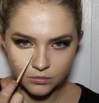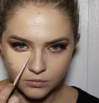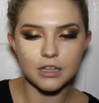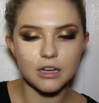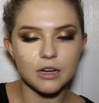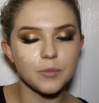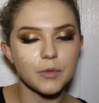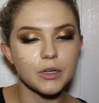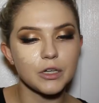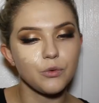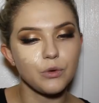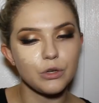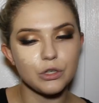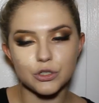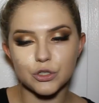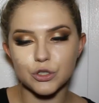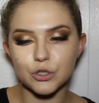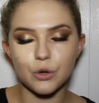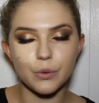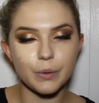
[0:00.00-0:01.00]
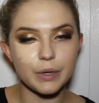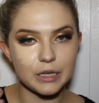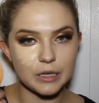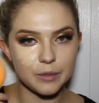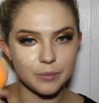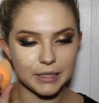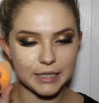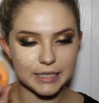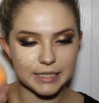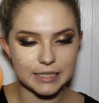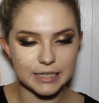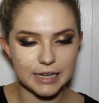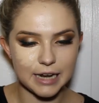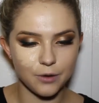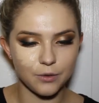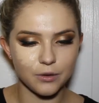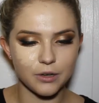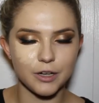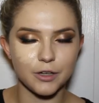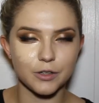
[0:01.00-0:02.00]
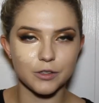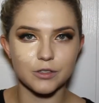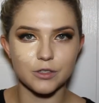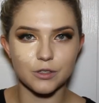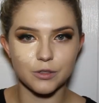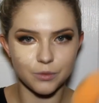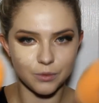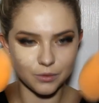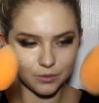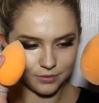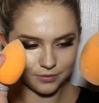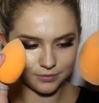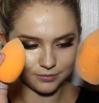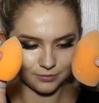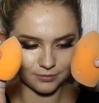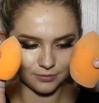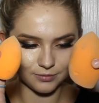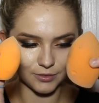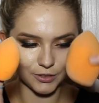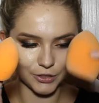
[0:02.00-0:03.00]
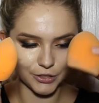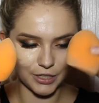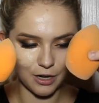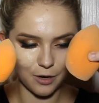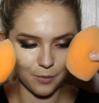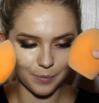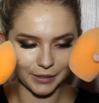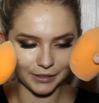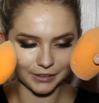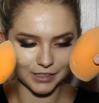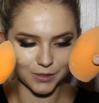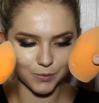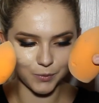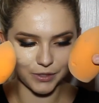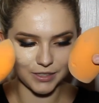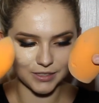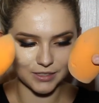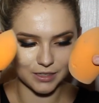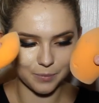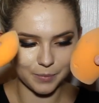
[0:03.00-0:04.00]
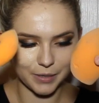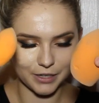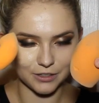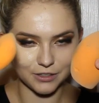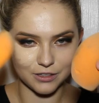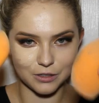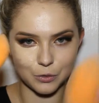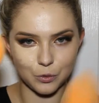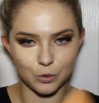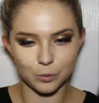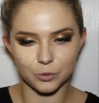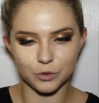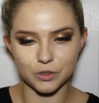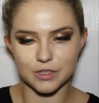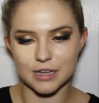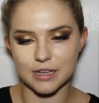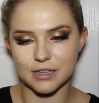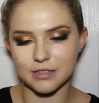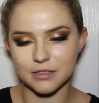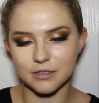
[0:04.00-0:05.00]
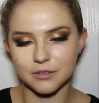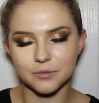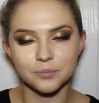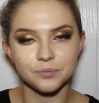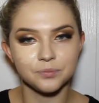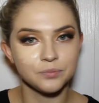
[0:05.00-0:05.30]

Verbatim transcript: And then I'm going to go in and blend it out. I also, look at how big this one is compared to the normal size.